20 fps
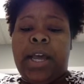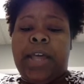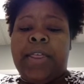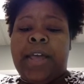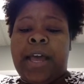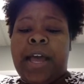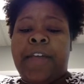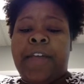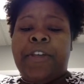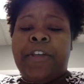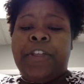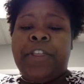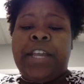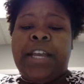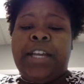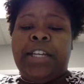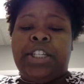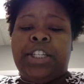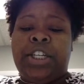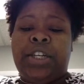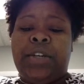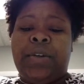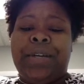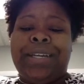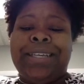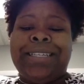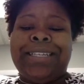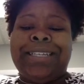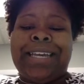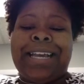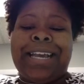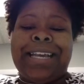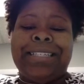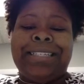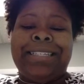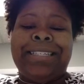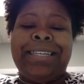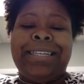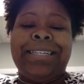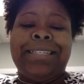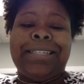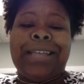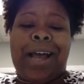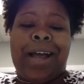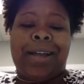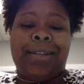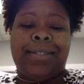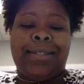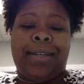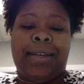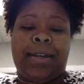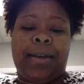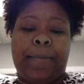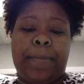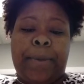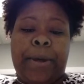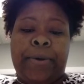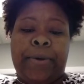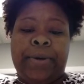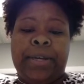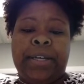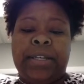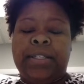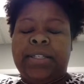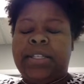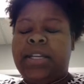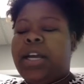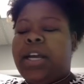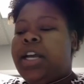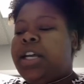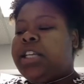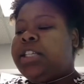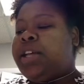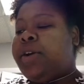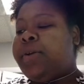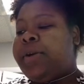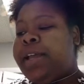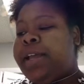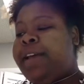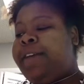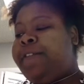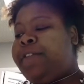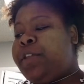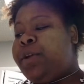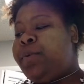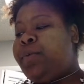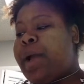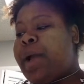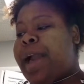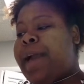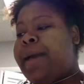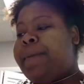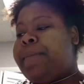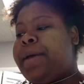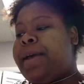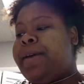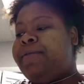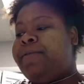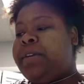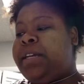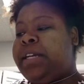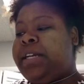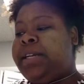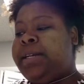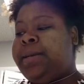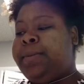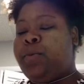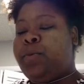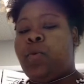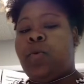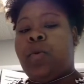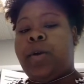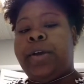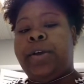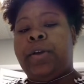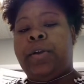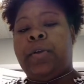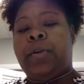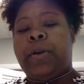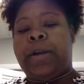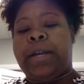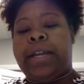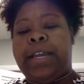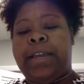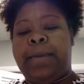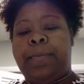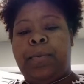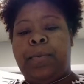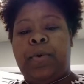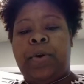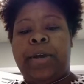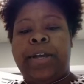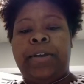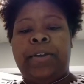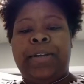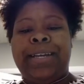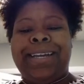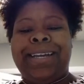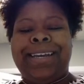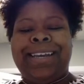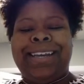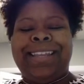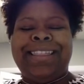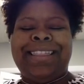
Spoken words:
The other thing too is it has detoxing components. So if the wrap have neem oil or hemp oil in it,